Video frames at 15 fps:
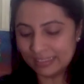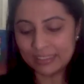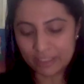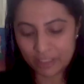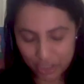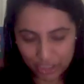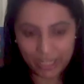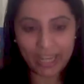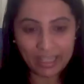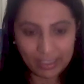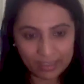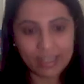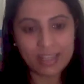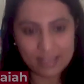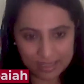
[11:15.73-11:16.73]
the trend
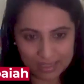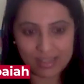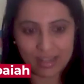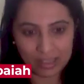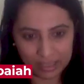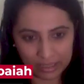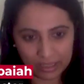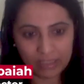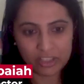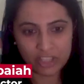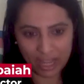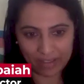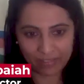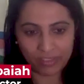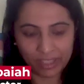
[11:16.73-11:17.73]
has started
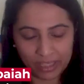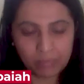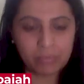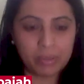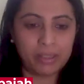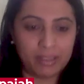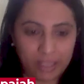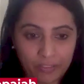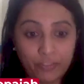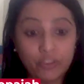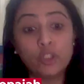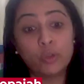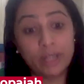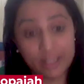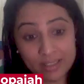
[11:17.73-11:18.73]
javelin, but if you
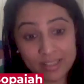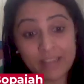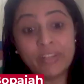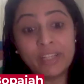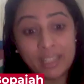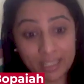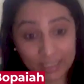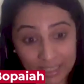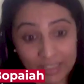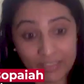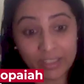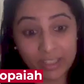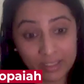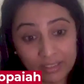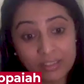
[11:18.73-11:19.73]
look at someone like
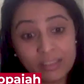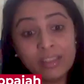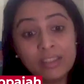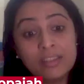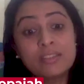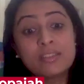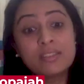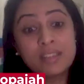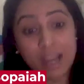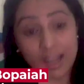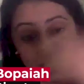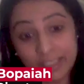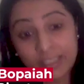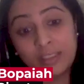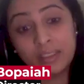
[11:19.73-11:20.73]
Devendra, he's done
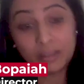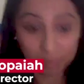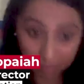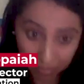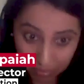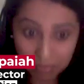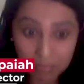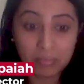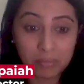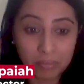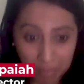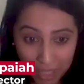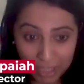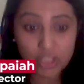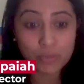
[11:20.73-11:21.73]
it
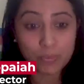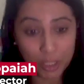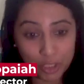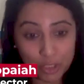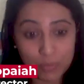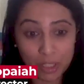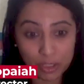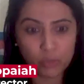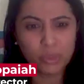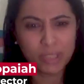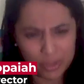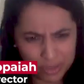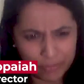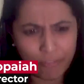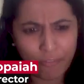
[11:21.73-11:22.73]
much
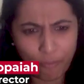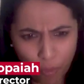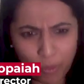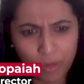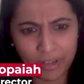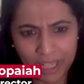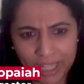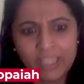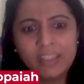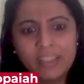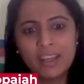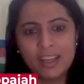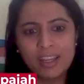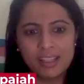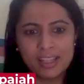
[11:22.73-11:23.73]
2004, right?
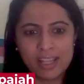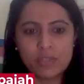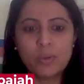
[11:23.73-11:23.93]
That's